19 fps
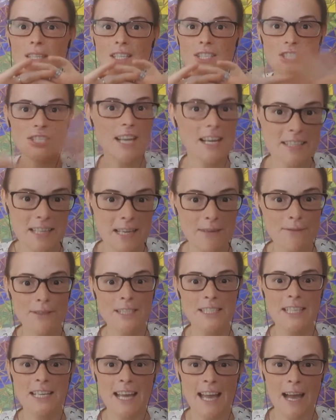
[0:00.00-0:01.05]
checked
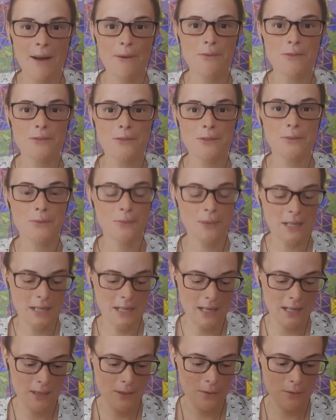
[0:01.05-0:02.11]
everything out. So when
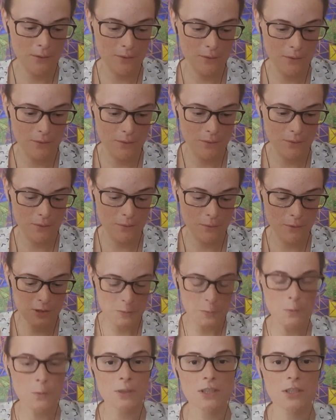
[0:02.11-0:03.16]
I
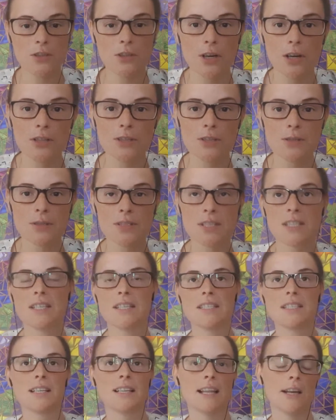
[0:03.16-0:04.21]
was with the doctors and
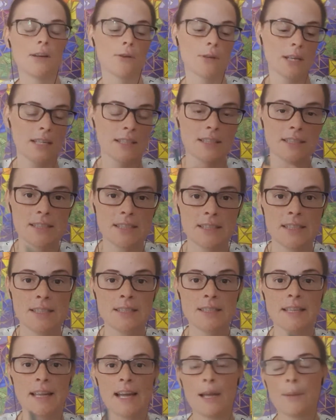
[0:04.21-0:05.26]
they said like, okay, this is
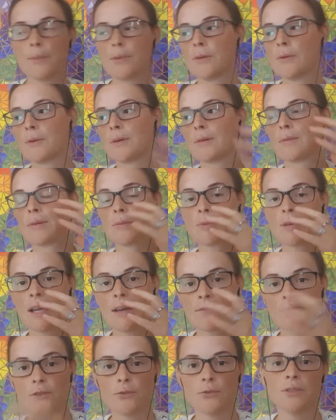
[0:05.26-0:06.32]
this type, we
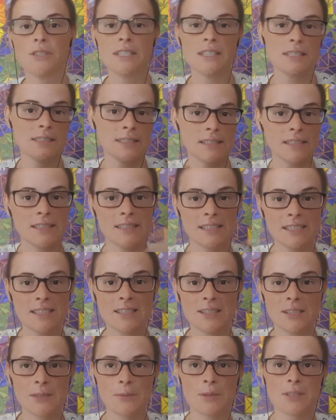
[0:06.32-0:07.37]
have to do this,
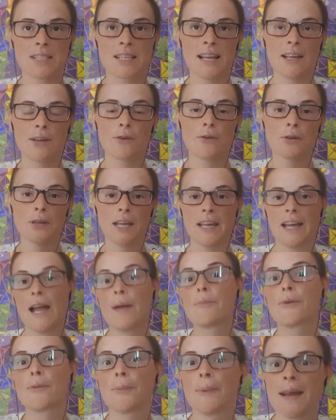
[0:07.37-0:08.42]
it was like, okay,
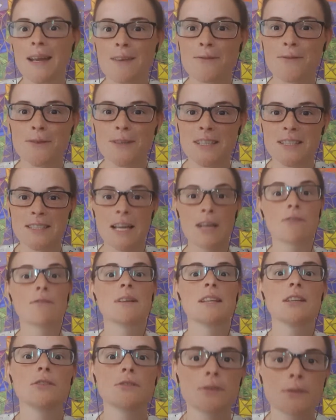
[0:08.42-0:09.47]
I'm prepared for this, I
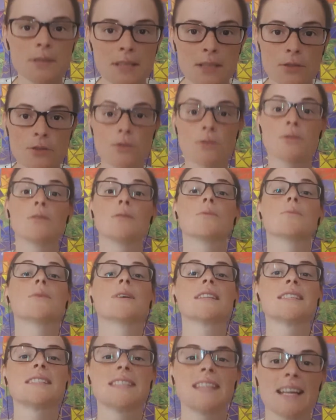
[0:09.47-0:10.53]
already know this, so
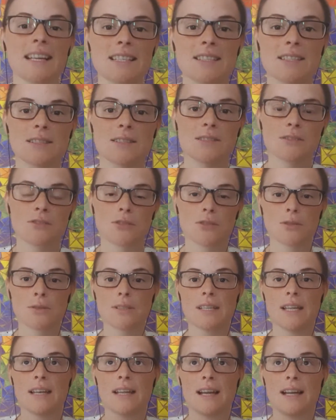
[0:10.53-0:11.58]
what's next? So
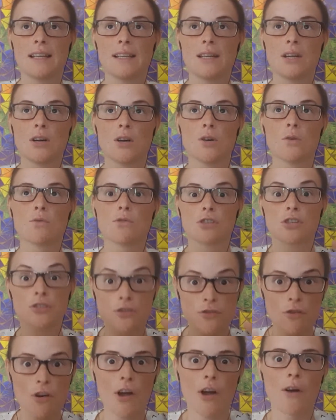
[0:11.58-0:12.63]
that I was
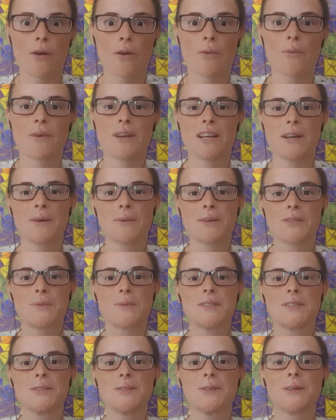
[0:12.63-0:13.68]
strong when I was
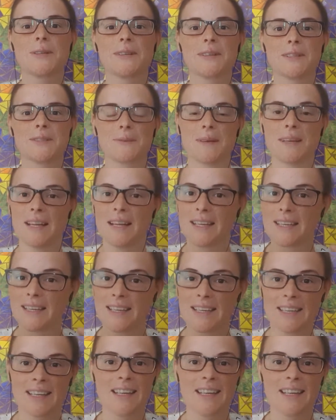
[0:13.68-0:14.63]
with the doctors, I